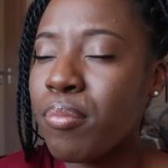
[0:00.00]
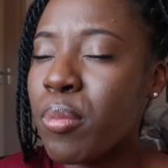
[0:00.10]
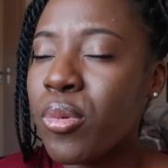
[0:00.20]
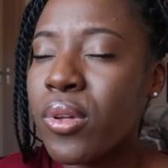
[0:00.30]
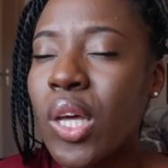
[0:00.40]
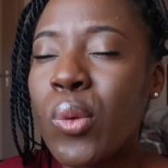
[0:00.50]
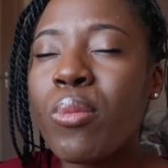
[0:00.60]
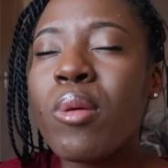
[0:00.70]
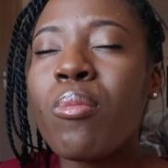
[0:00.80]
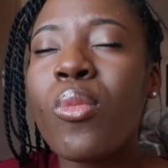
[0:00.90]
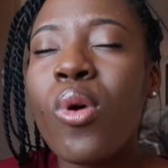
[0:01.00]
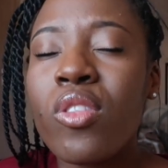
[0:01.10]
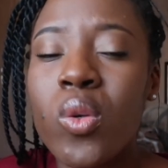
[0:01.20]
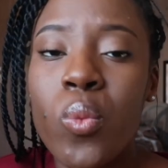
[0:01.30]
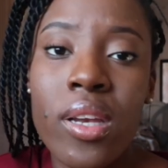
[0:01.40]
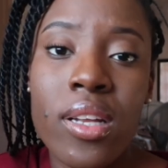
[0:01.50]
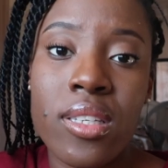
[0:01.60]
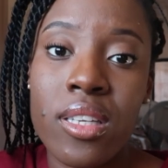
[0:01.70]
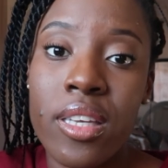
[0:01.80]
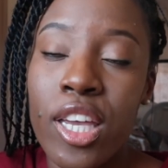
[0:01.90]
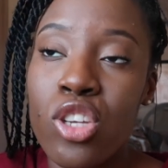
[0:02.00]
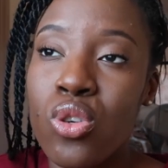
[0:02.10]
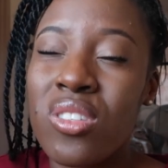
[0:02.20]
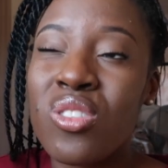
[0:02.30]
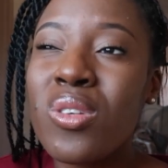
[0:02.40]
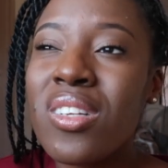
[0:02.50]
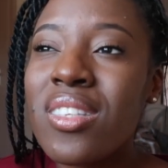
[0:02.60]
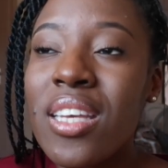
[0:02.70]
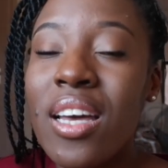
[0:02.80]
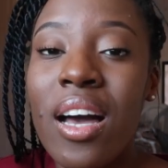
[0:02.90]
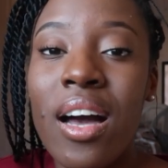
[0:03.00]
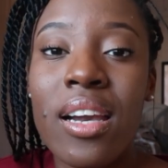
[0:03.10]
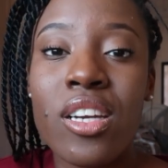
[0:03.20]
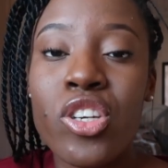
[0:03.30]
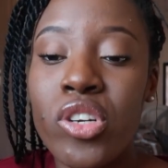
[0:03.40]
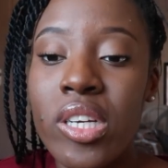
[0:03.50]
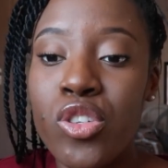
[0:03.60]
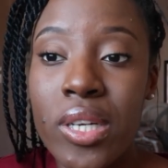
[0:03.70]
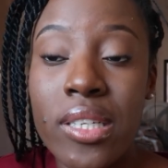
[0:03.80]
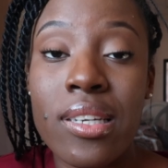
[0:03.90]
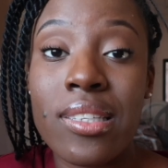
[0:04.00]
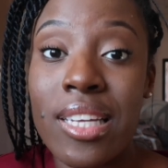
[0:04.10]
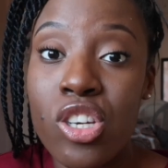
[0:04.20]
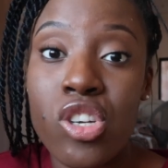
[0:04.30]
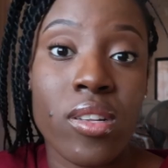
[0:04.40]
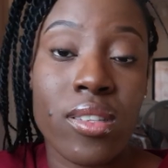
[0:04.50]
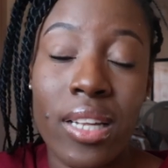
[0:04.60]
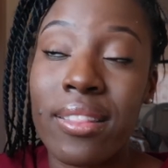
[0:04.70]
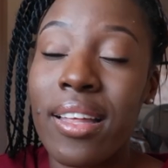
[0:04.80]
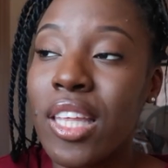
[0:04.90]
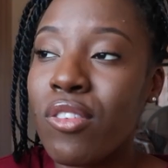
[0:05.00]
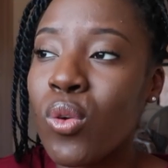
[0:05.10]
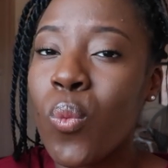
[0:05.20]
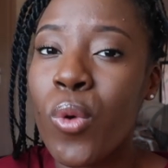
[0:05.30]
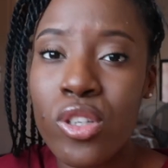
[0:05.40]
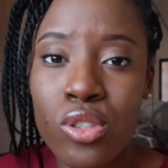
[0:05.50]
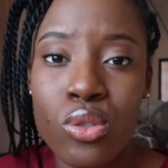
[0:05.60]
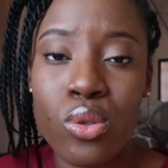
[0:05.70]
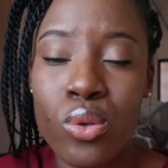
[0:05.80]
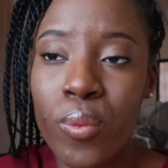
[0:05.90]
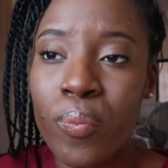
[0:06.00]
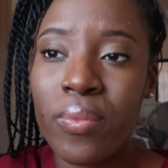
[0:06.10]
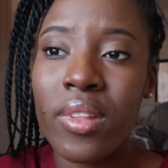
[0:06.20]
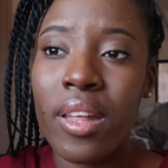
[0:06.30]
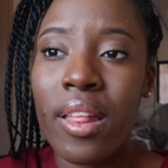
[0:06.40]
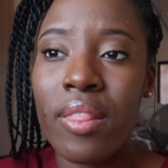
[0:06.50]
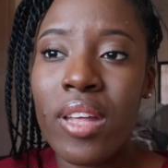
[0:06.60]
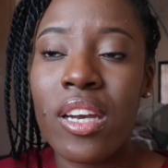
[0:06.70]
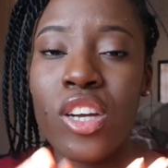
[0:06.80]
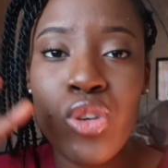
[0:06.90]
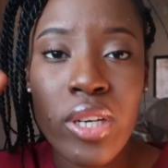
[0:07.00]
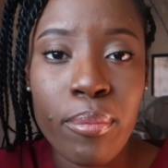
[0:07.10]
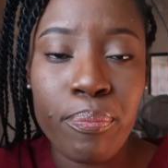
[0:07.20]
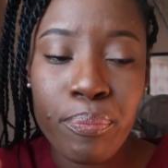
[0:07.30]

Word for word: people here will be more than willing to engage you. Students here are literally treated as interns, like they're given work to do. They're literally,